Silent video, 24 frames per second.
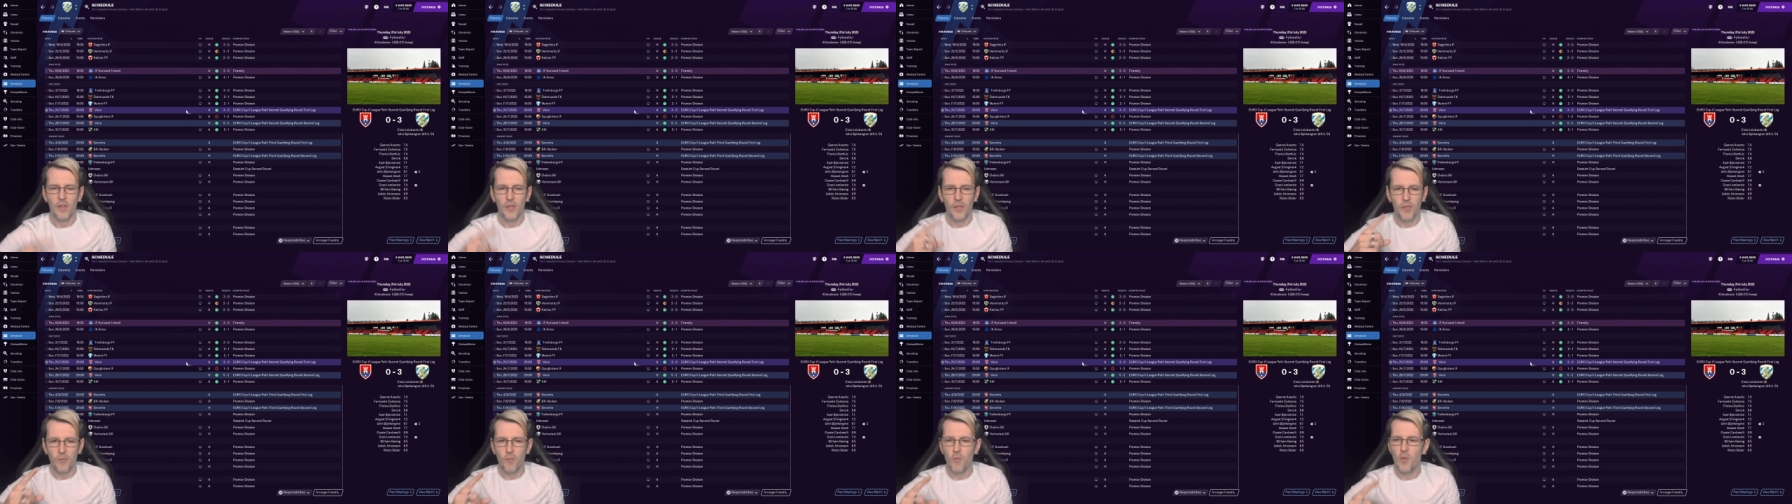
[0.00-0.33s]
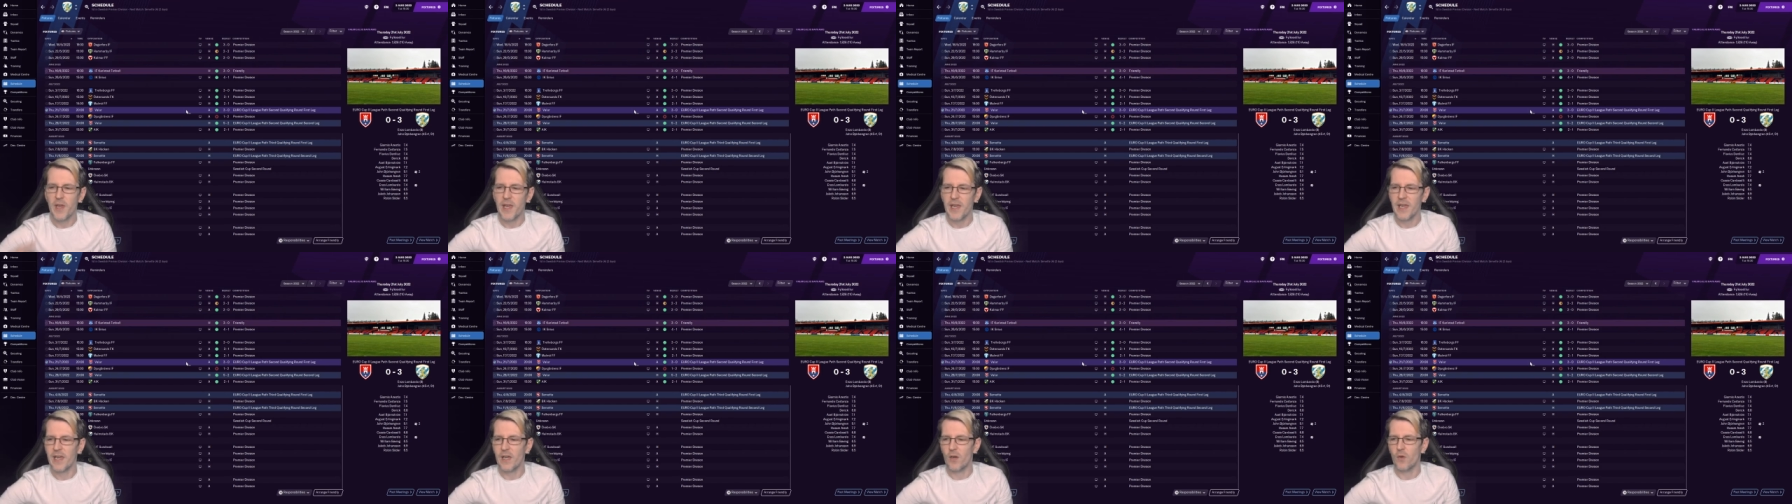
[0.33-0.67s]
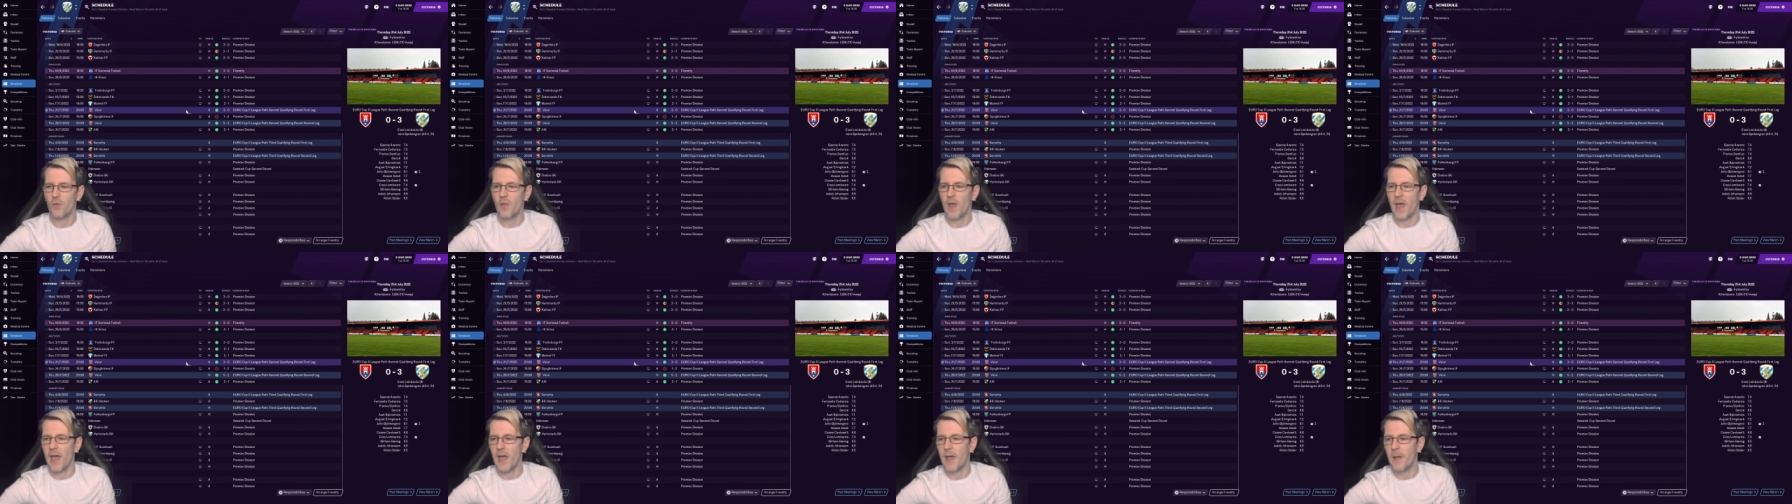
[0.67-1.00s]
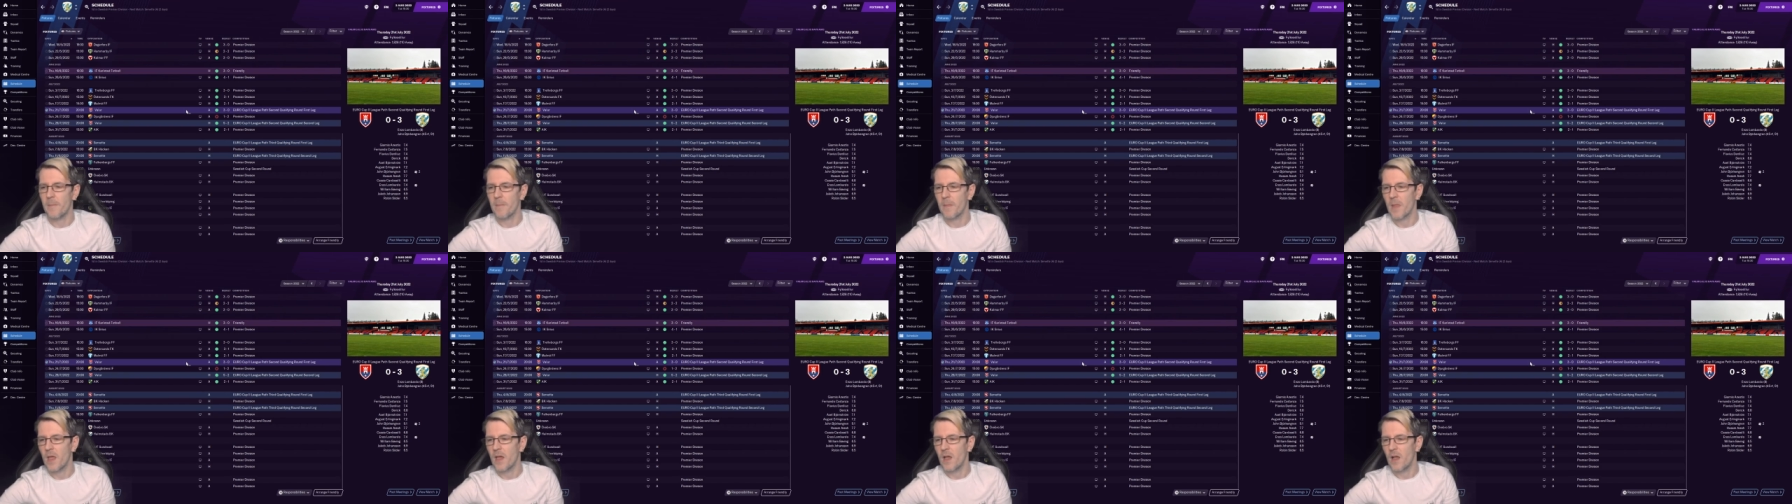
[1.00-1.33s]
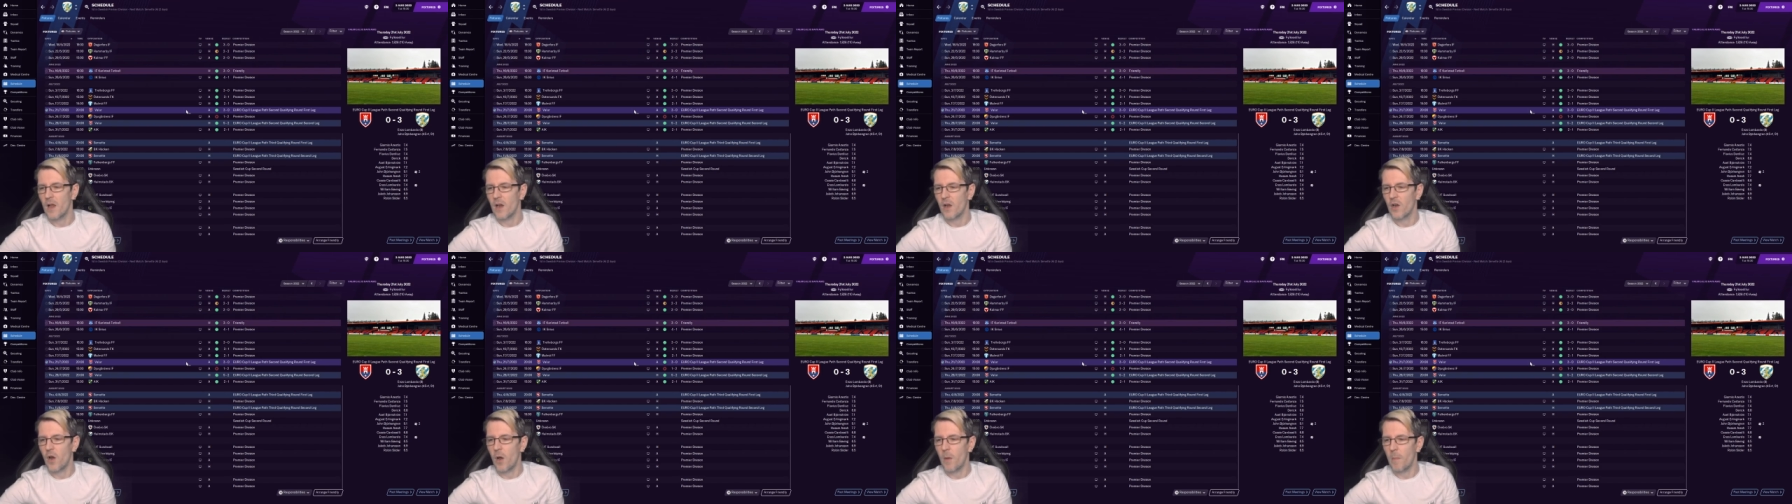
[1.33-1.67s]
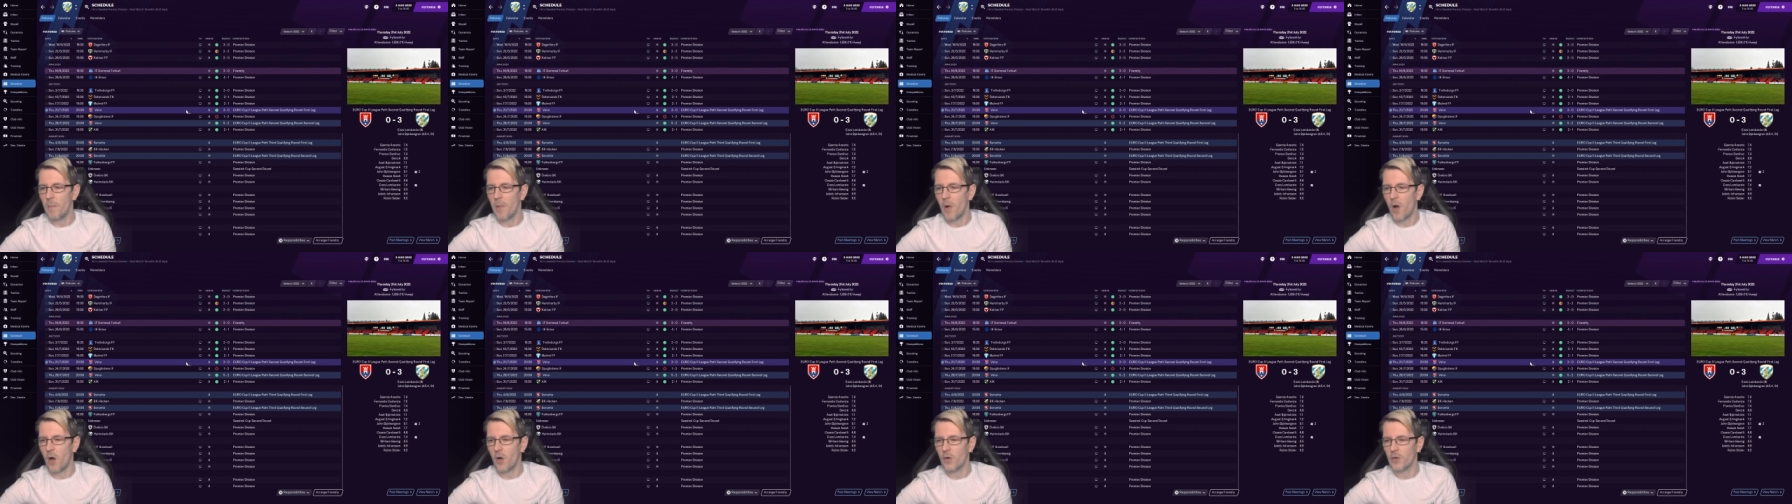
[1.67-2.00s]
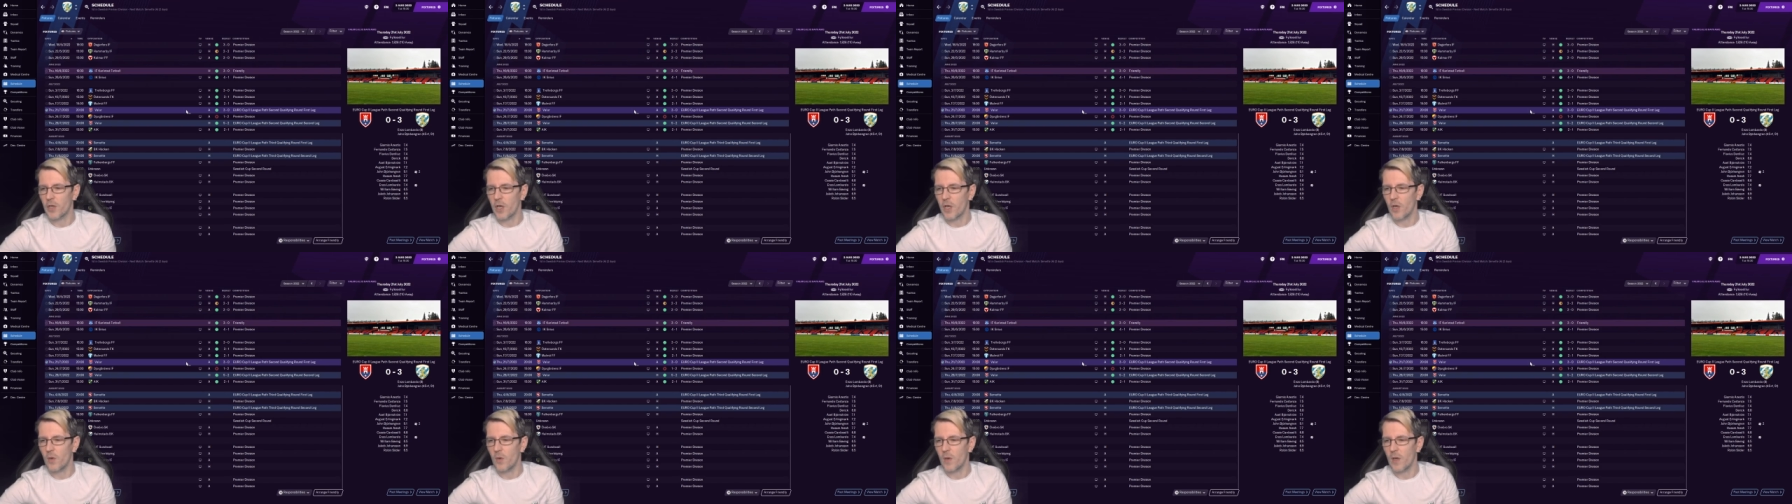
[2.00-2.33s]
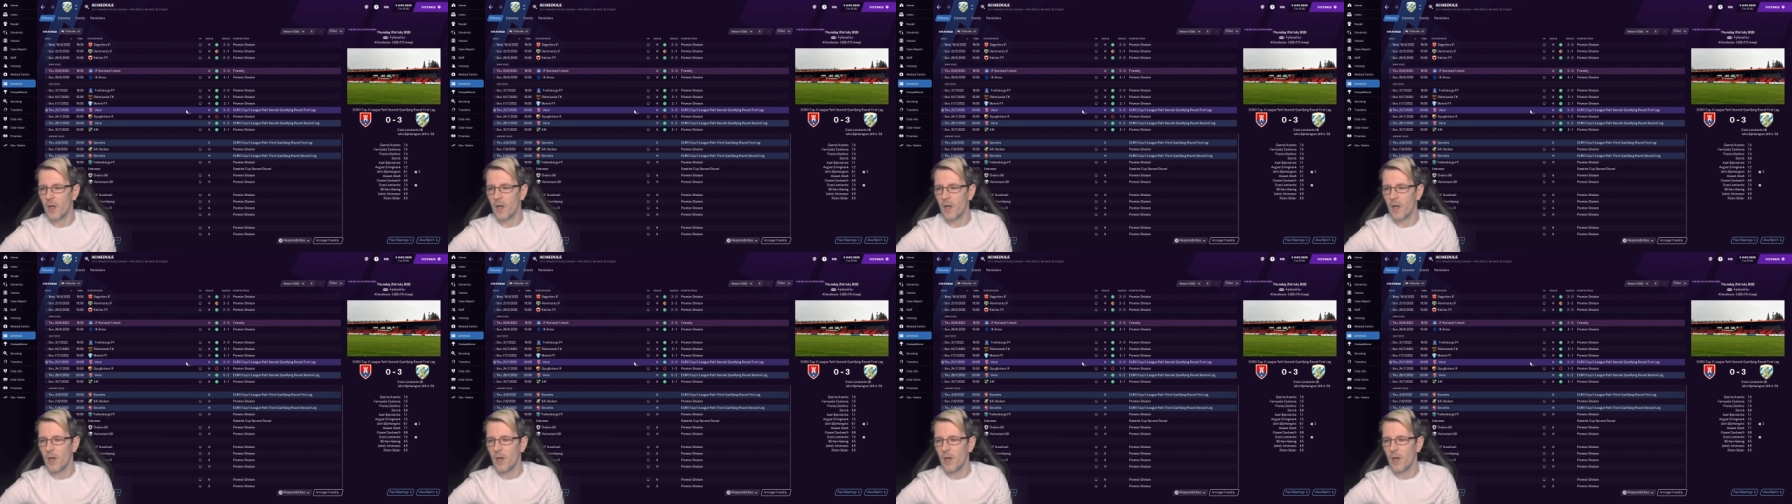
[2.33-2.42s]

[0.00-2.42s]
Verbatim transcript: 3 0 there. Lombardo